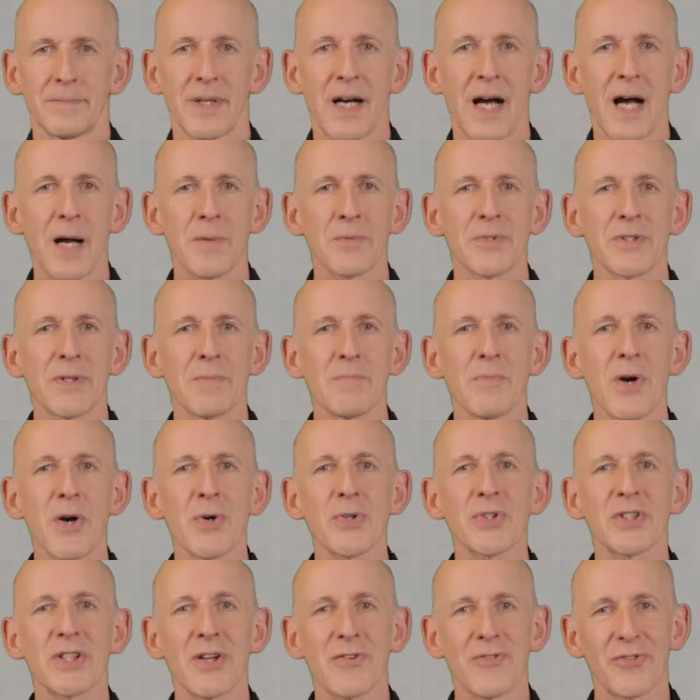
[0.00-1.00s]
Perhaps the
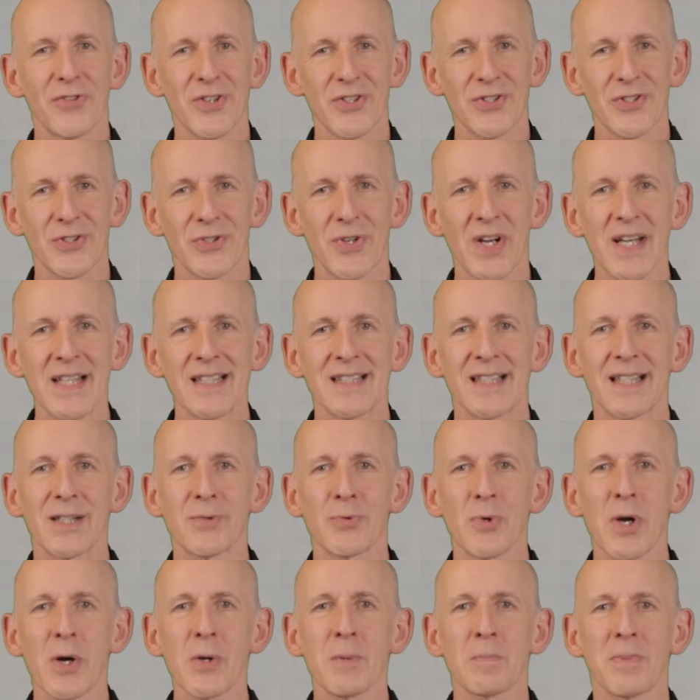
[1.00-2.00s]
most frustrating
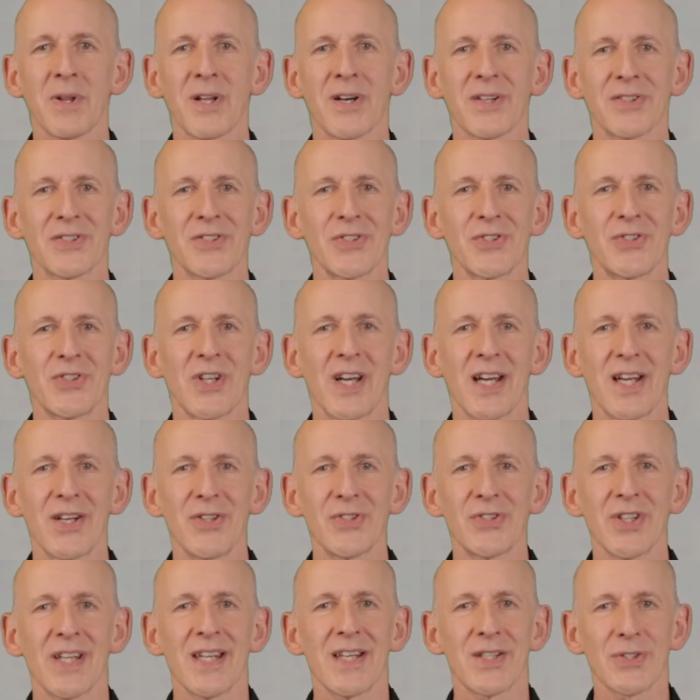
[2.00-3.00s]
roadblock to
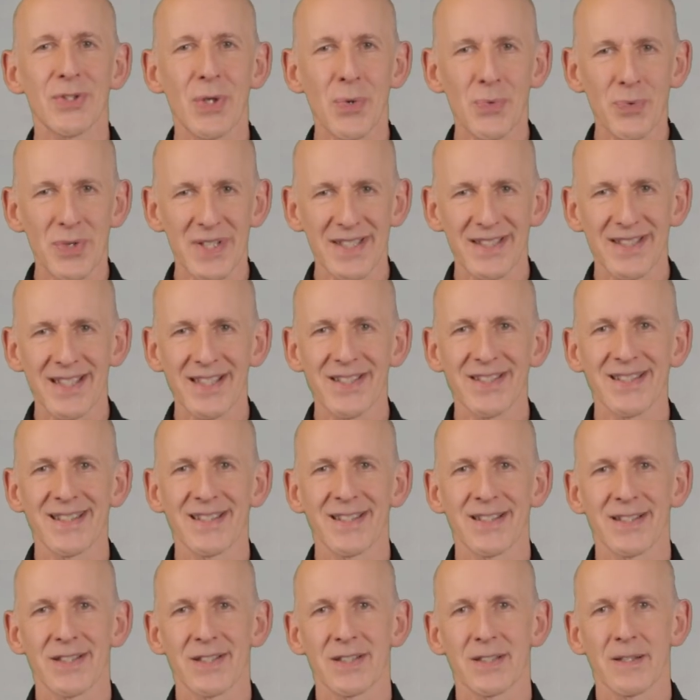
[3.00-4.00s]
change is
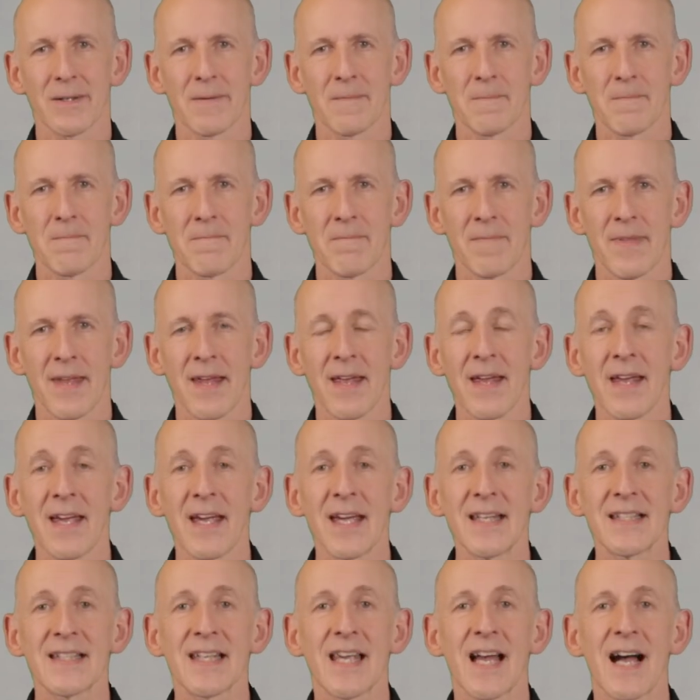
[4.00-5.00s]
resistance.
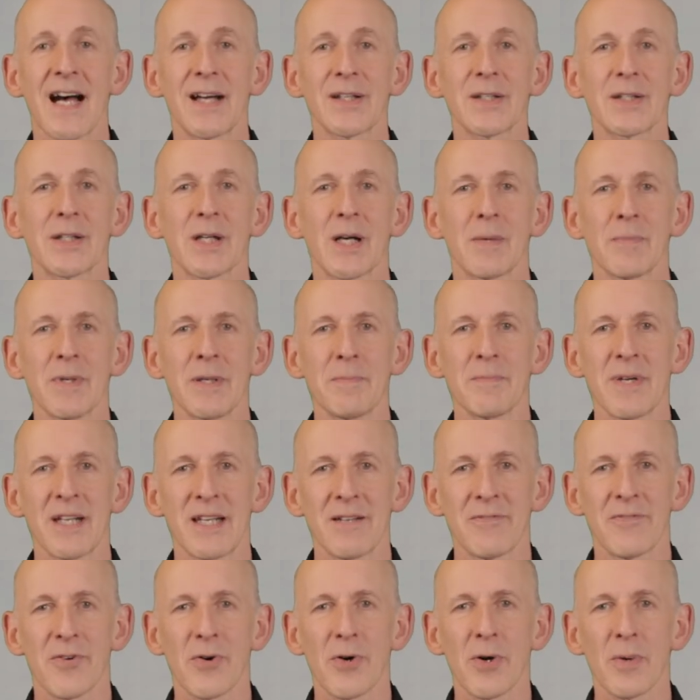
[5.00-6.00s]
It can come in
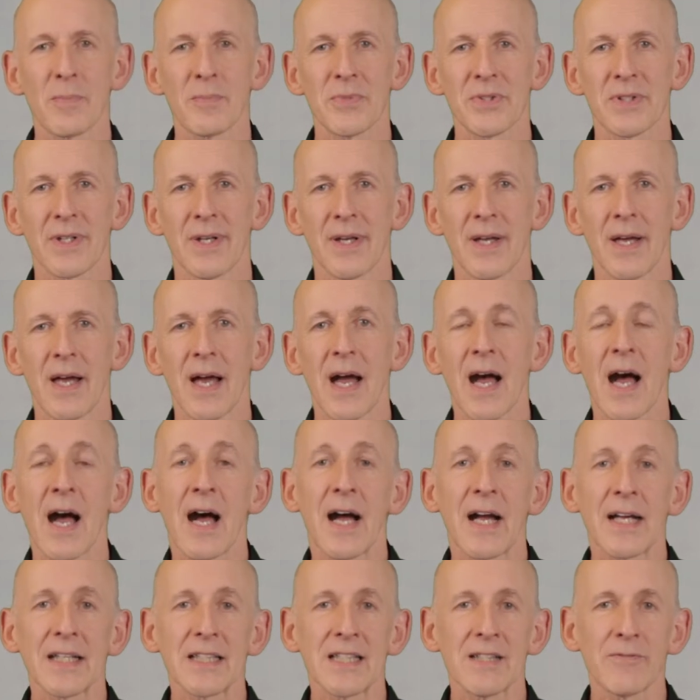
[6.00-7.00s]
many forms:
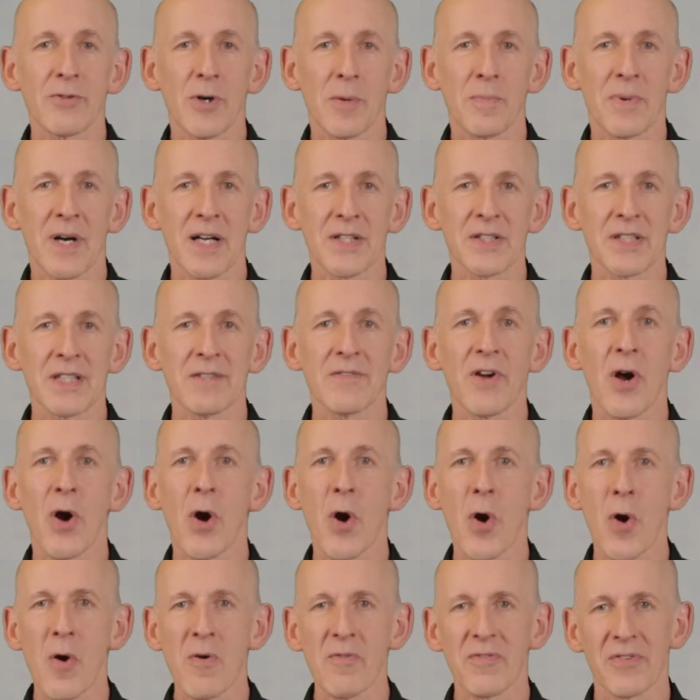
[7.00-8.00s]
active or passive,
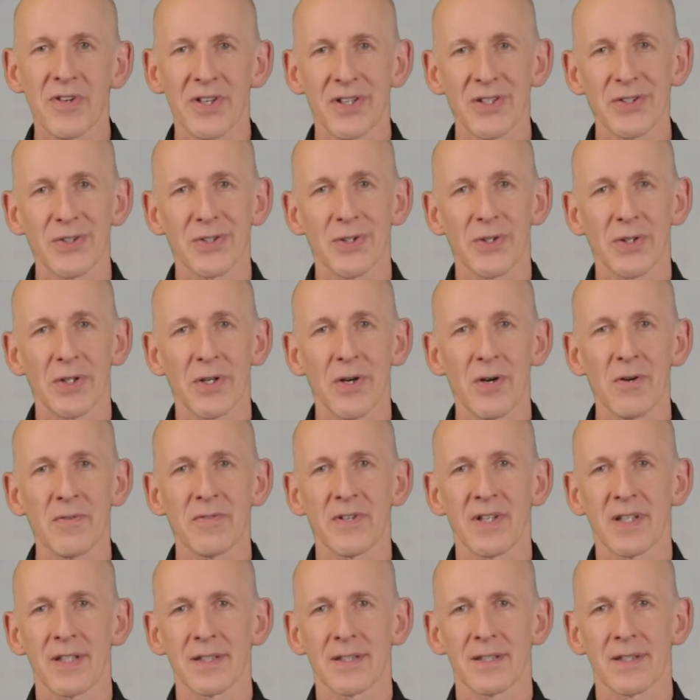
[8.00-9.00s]
overt or
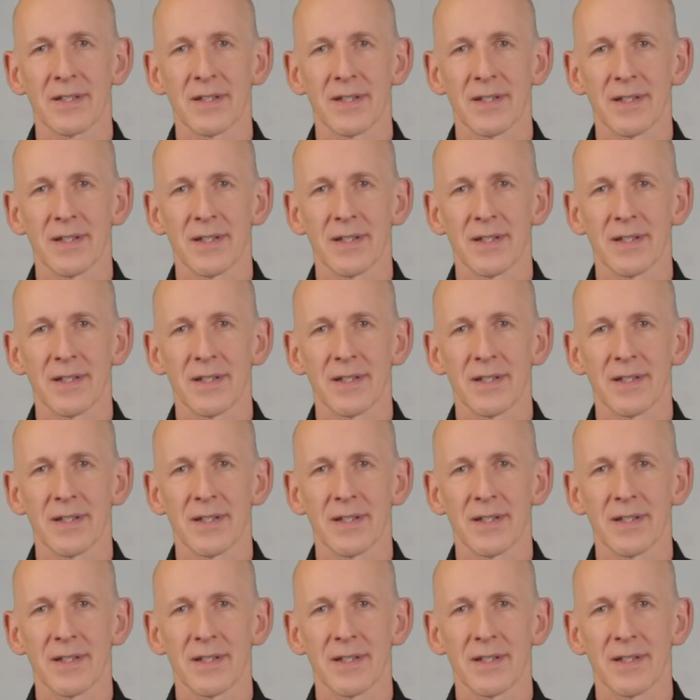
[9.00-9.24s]
covert.